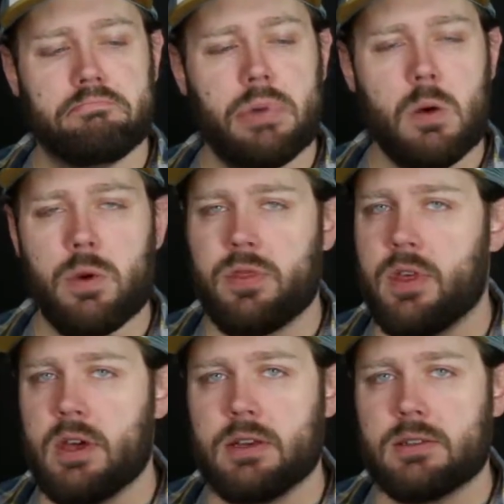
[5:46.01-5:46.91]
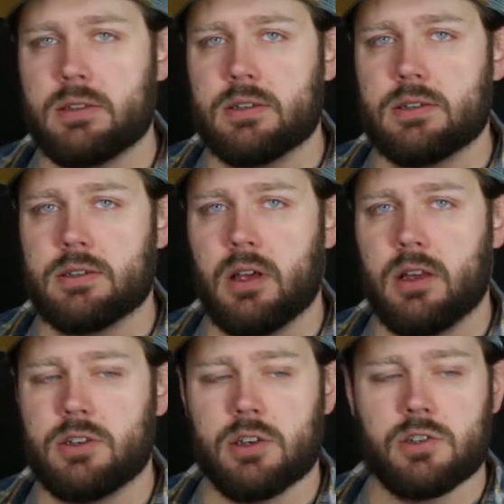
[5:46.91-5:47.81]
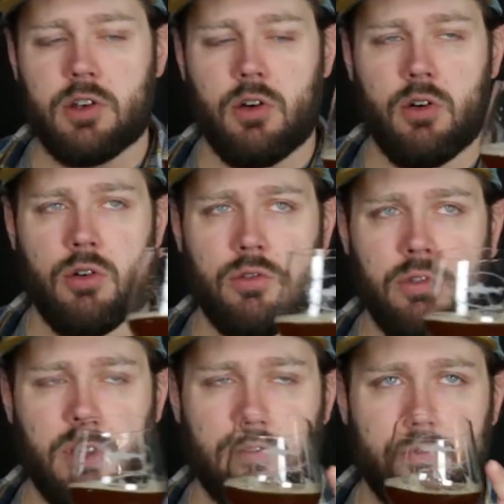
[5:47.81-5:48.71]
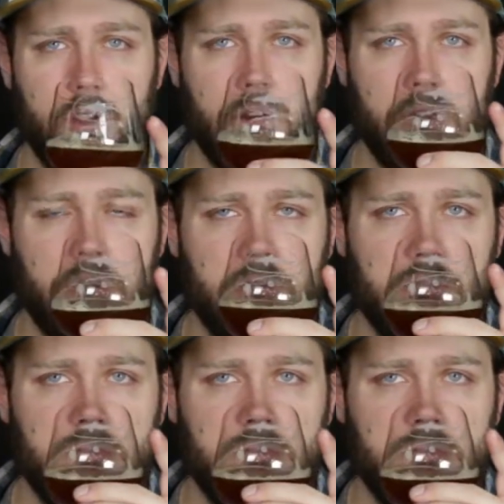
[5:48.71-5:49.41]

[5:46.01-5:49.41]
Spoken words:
But with this, it's very,